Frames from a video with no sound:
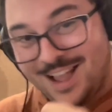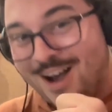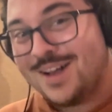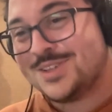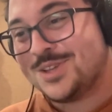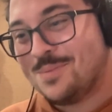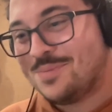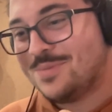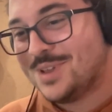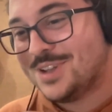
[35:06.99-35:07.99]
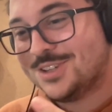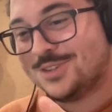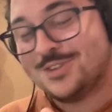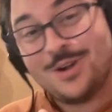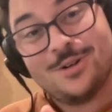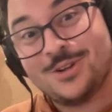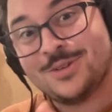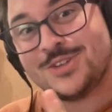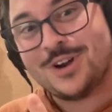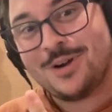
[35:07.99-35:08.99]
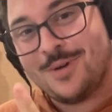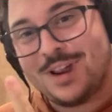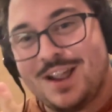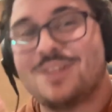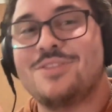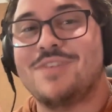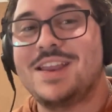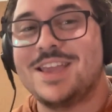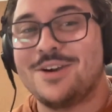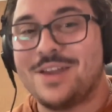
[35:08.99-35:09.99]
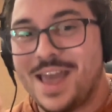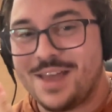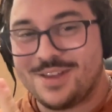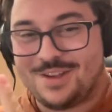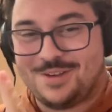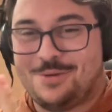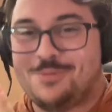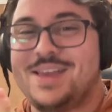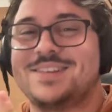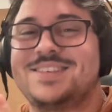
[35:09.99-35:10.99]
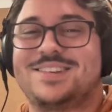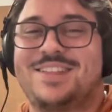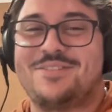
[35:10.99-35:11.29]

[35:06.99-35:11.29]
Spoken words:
awesome, but just don't start working on the video yet. Wait until